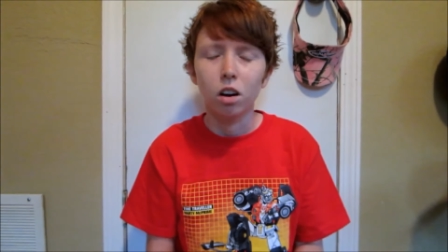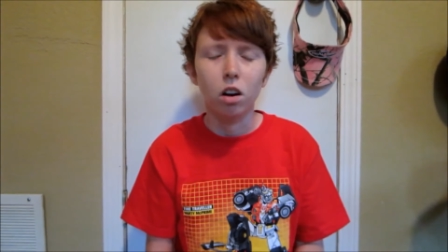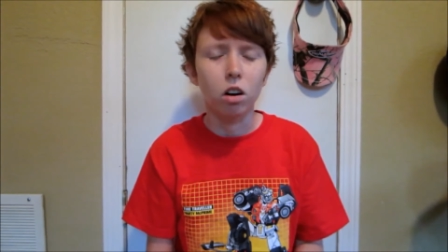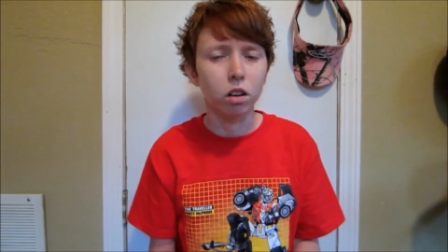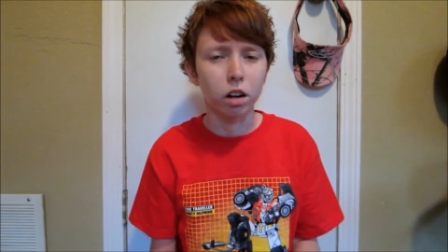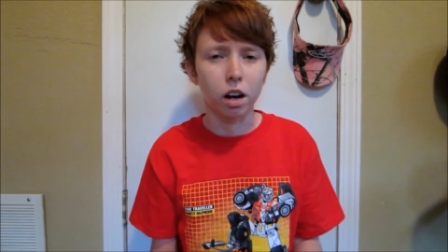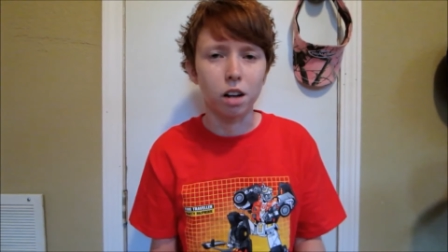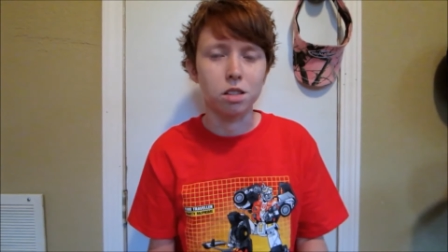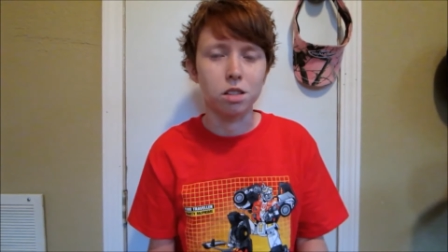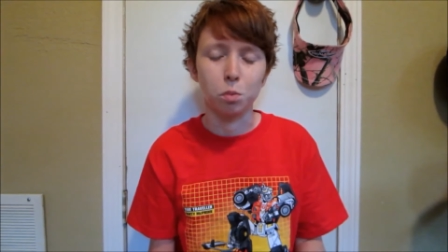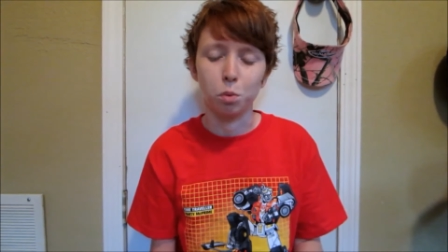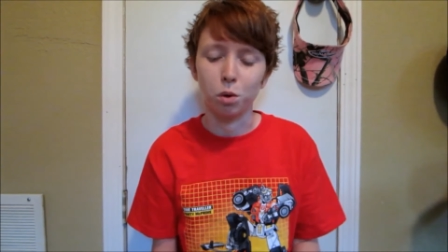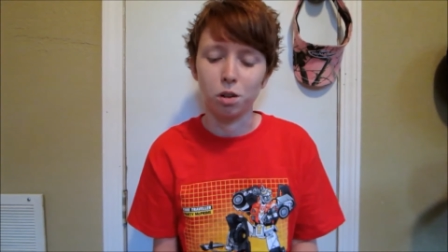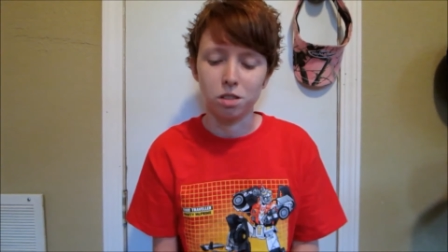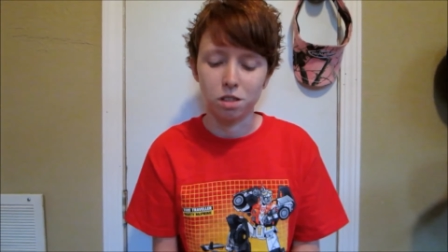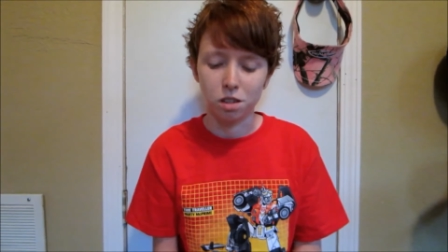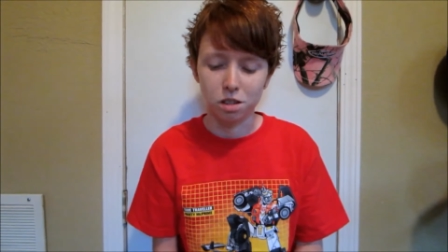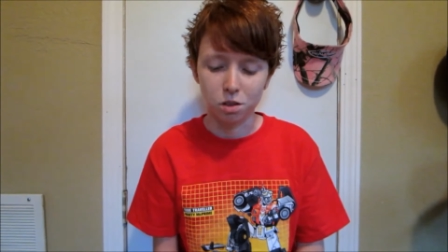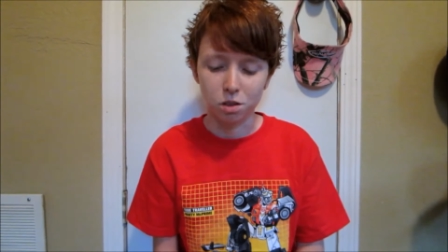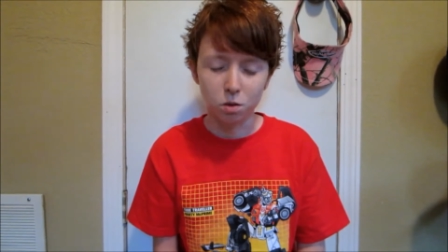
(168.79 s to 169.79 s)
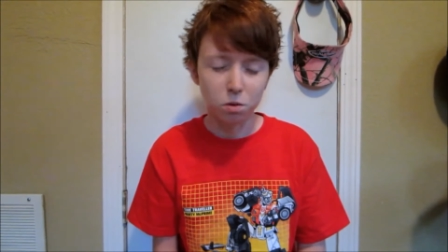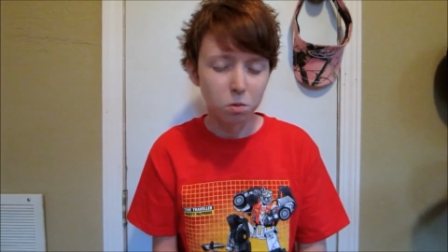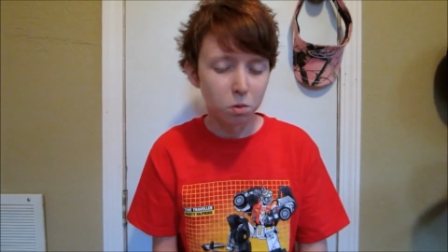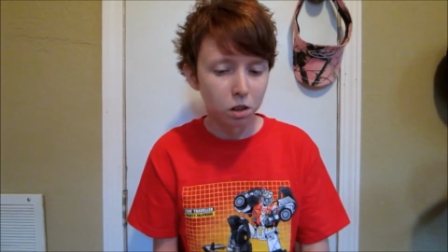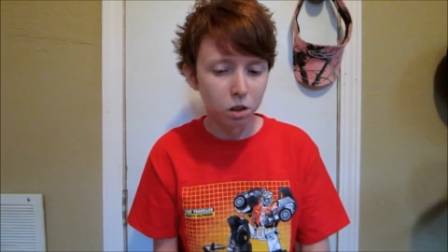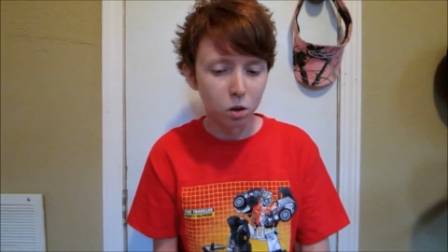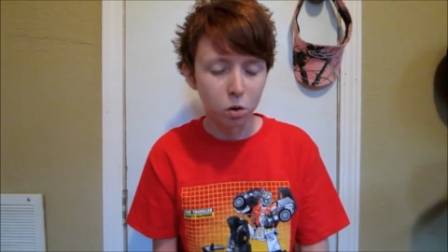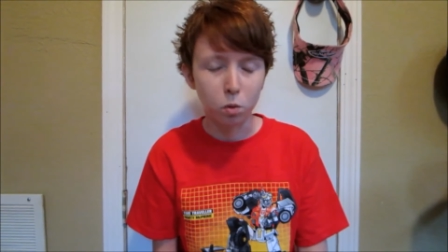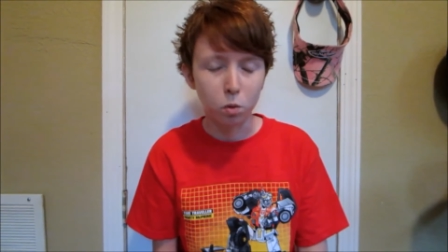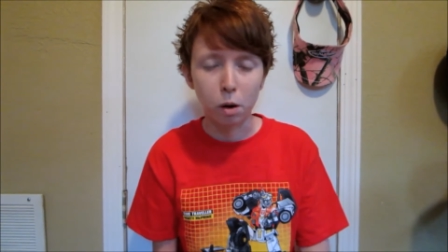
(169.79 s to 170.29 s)
all kinds of places. So it's a
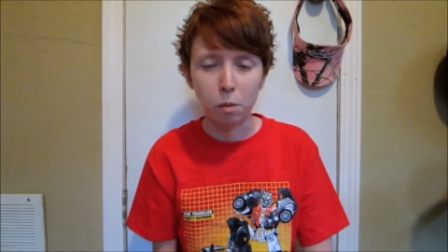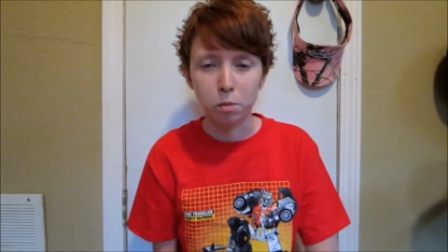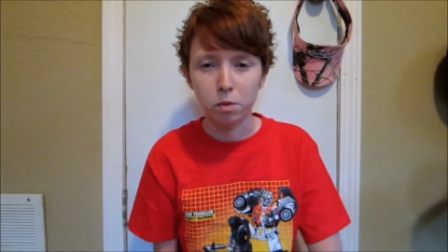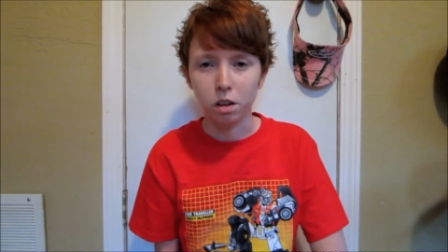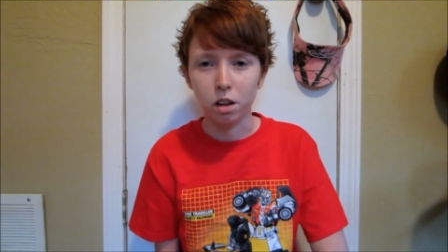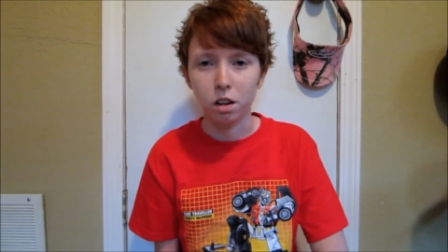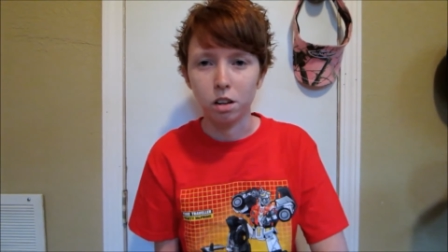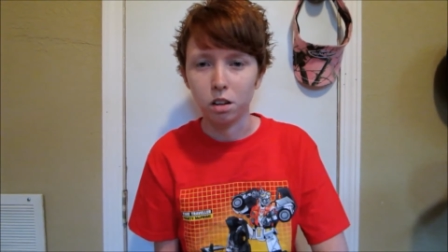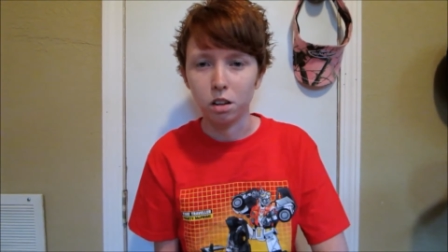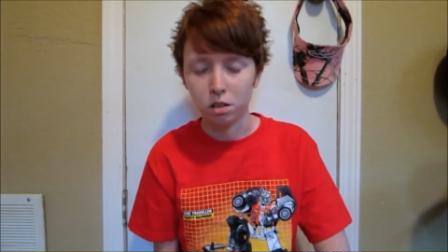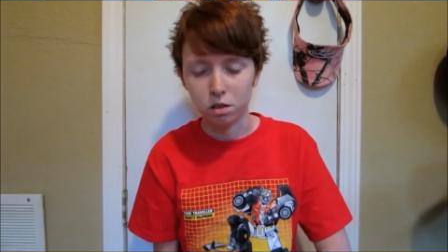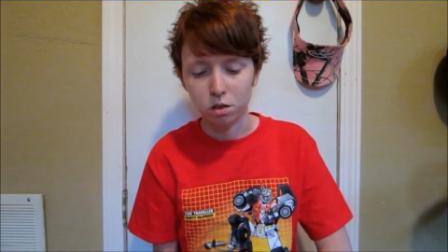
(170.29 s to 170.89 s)
really cool website.